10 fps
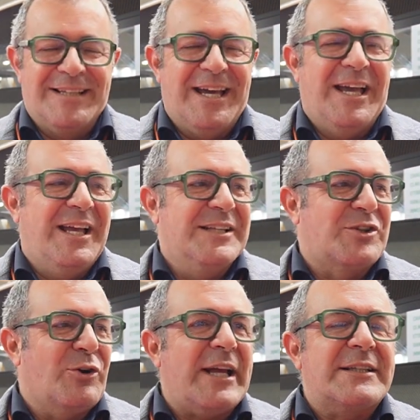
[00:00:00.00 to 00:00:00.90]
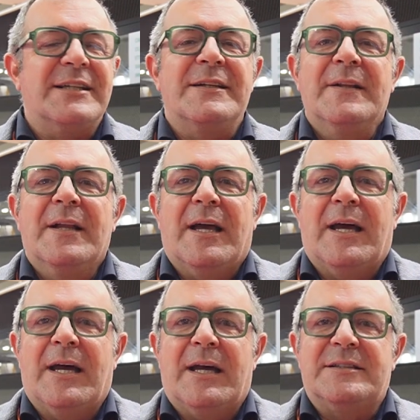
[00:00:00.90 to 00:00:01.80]
Italy. It's correct.
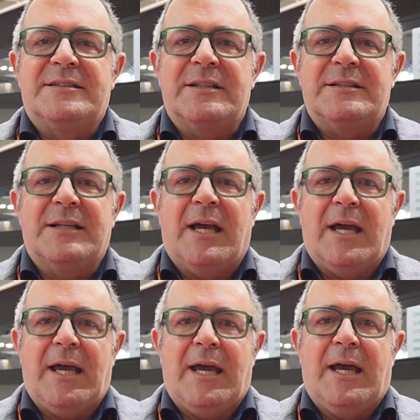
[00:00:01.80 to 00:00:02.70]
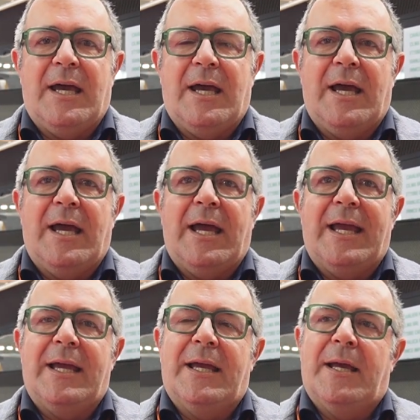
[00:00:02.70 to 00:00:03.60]
This is
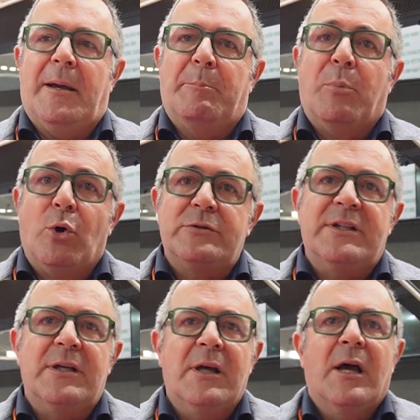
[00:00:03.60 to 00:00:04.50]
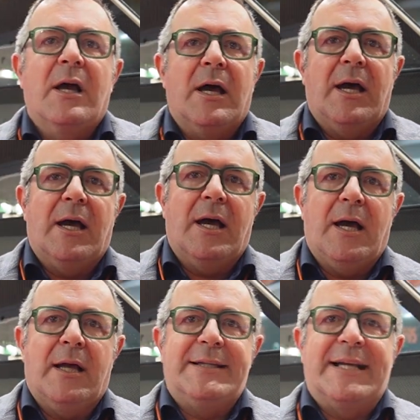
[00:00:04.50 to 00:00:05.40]
a booth
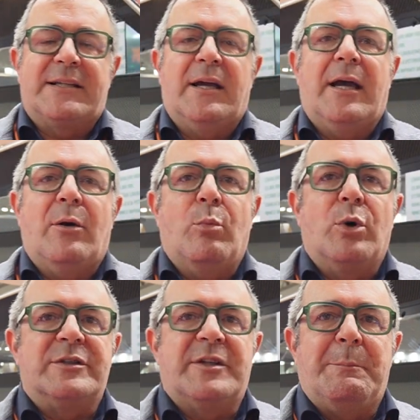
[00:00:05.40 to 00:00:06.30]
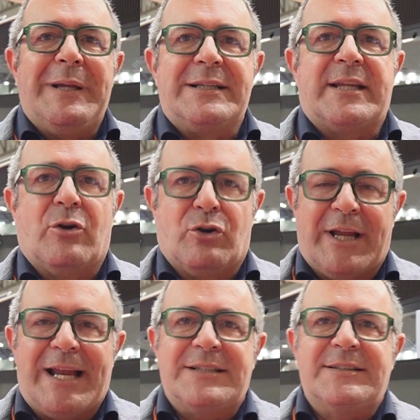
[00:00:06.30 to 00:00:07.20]
that was built and
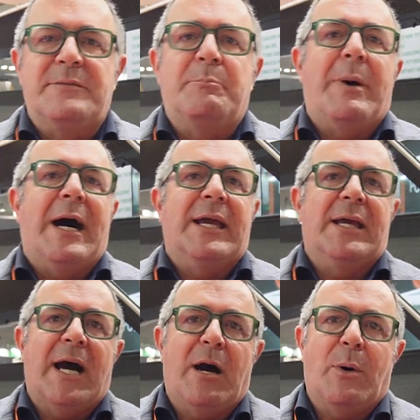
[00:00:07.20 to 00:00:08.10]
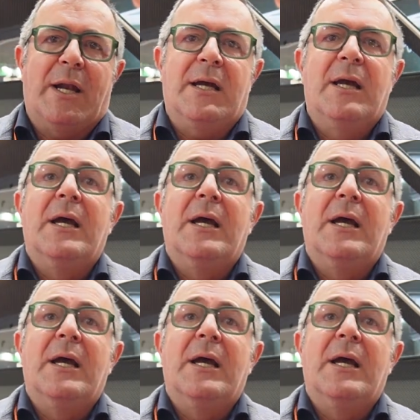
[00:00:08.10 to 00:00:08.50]
organized by our